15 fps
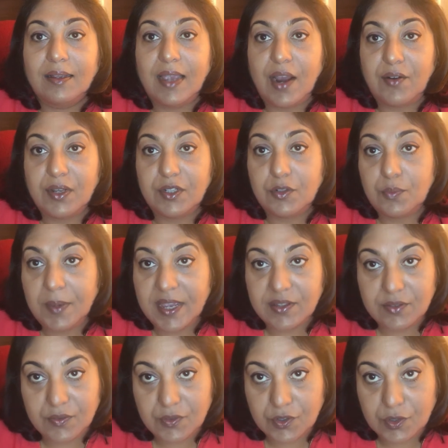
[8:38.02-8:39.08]
Carry 2
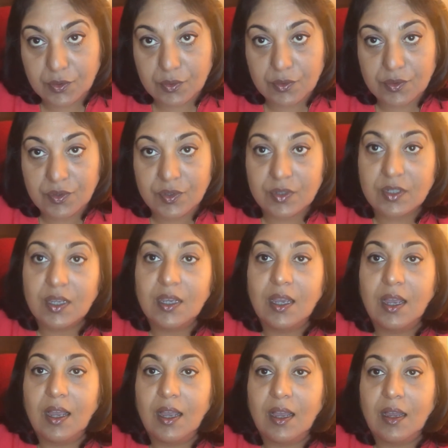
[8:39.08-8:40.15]
pairs of shoes,
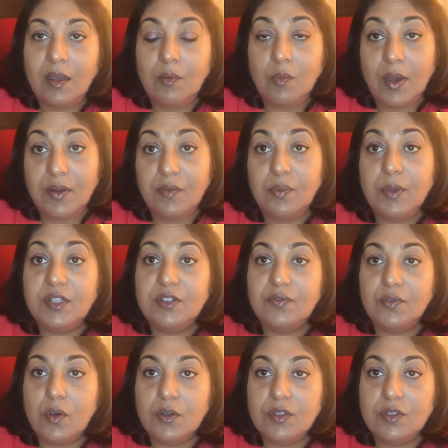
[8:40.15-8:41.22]
one of which
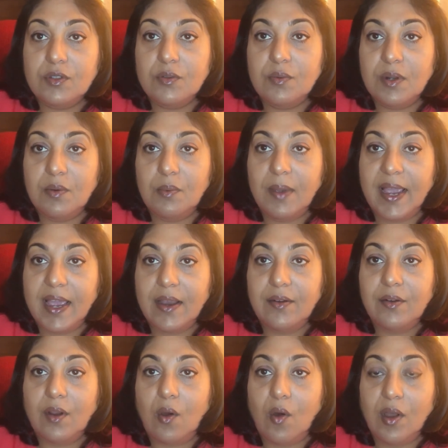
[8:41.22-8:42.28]
of course you will
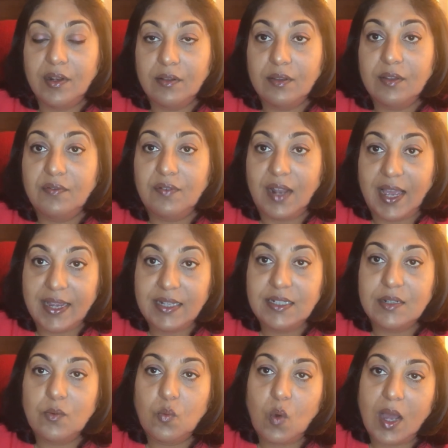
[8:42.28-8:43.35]
wear on the
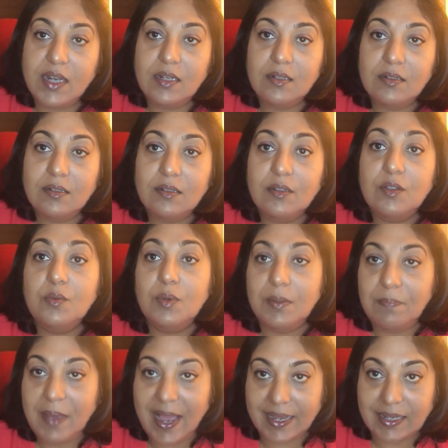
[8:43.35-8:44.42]
flight and one you
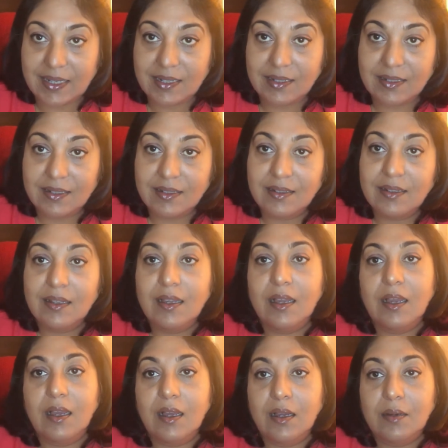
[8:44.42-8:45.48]
will pack.
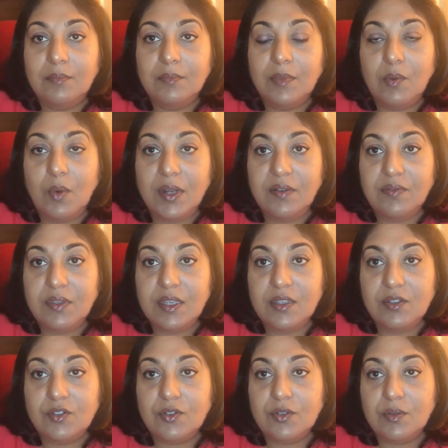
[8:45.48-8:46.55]
One of
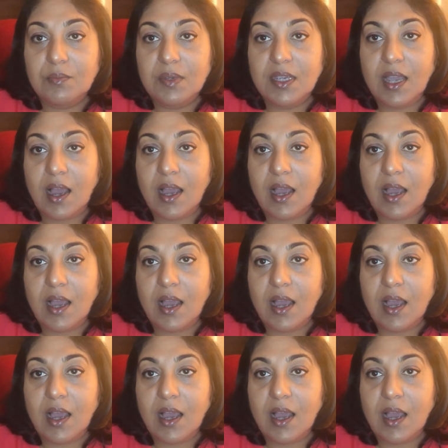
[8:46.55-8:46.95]
these should be